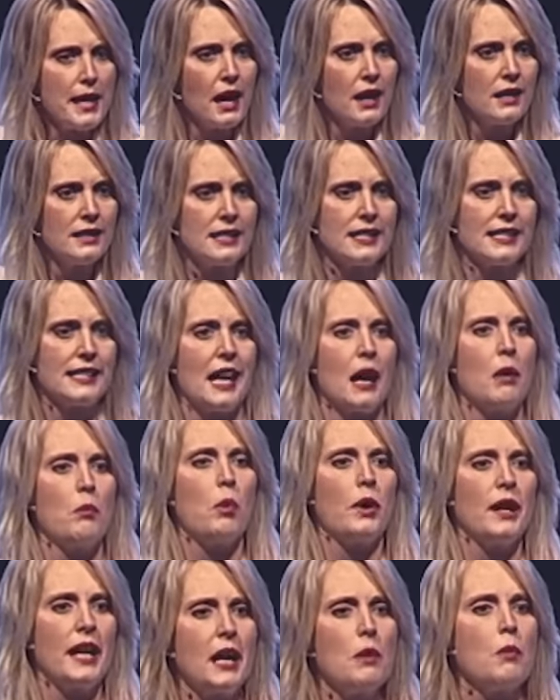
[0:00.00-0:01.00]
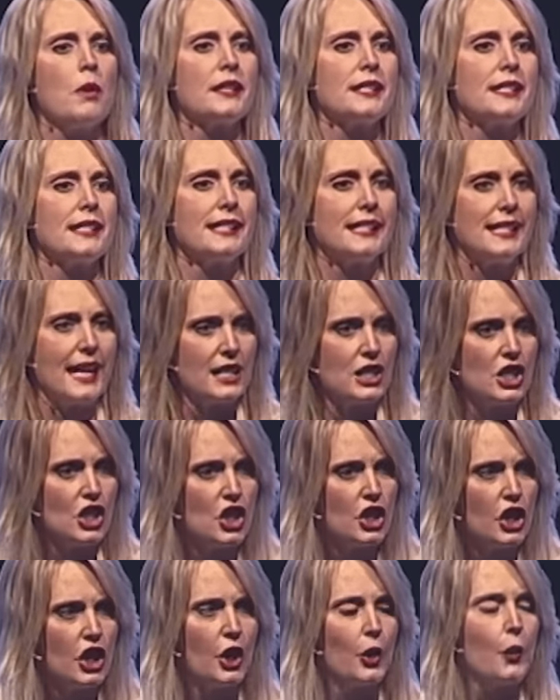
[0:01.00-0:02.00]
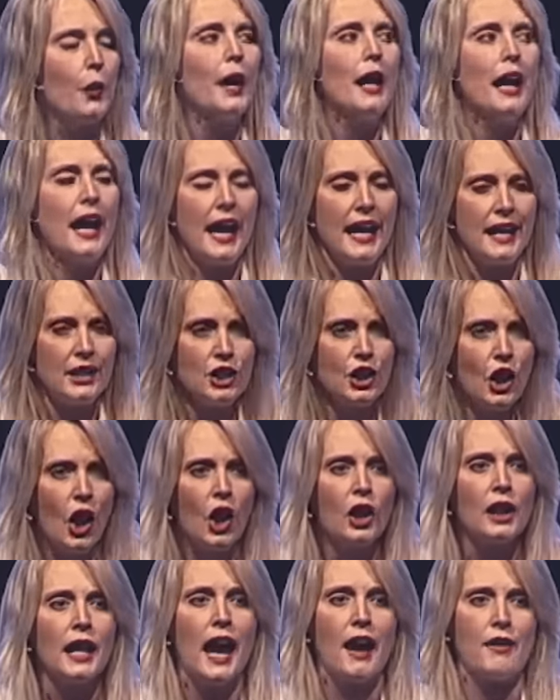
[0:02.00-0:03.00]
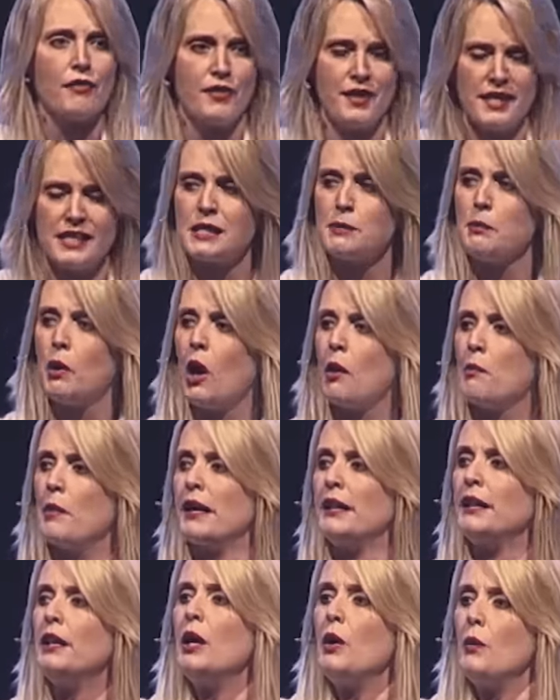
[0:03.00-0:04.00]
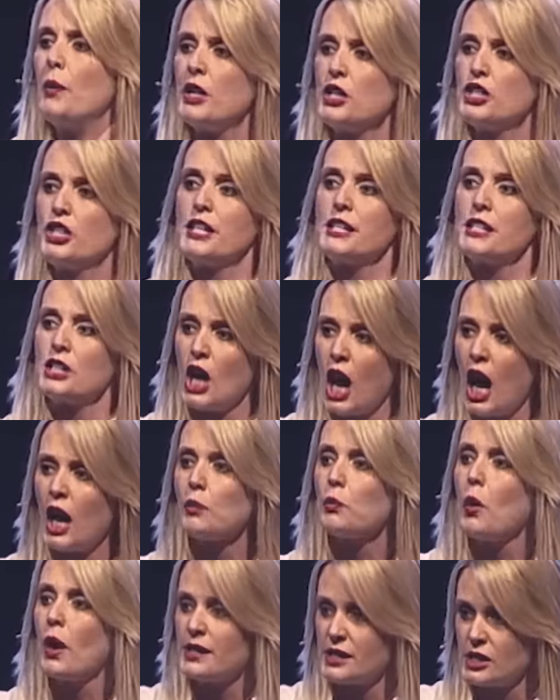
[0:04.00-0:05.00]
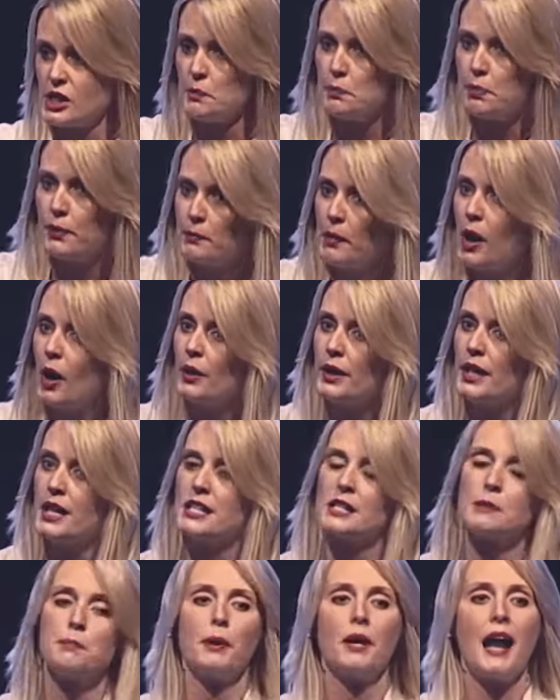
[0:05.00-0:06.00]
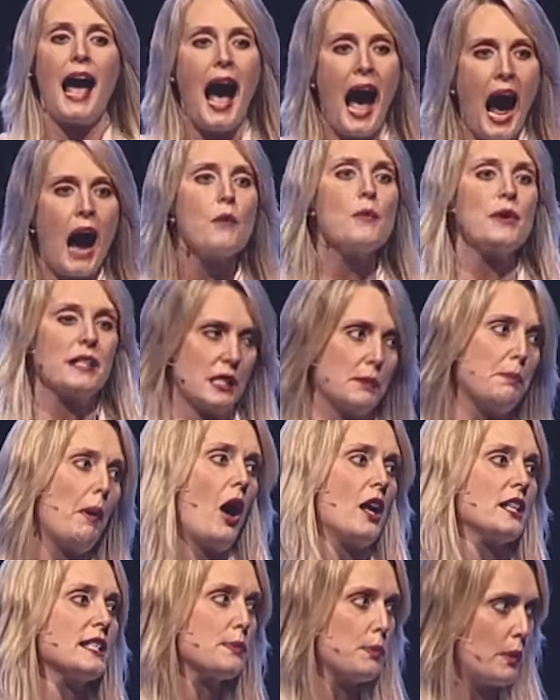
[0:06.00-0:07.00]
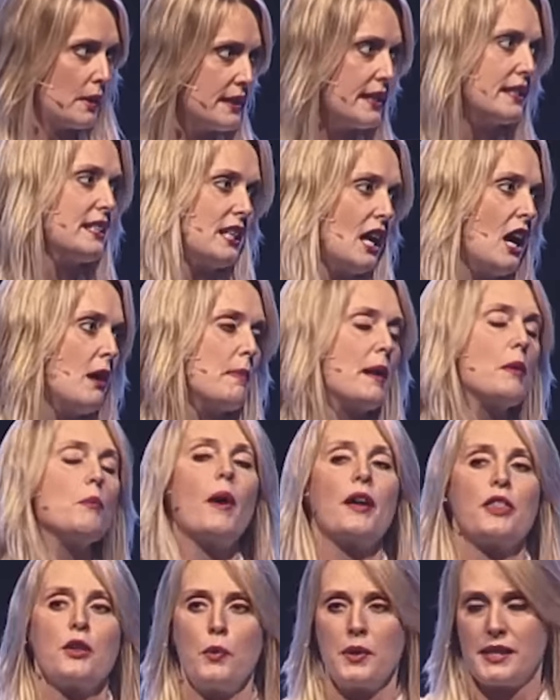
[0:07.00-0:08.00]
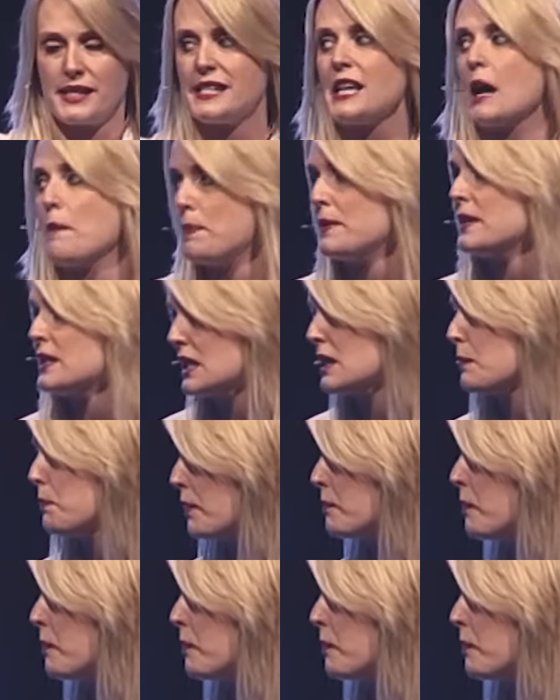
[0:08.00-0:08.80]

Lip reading: me understand what he wants to say to you in your life this moment, which is God wants to promote us, but our response will determine whether we step into the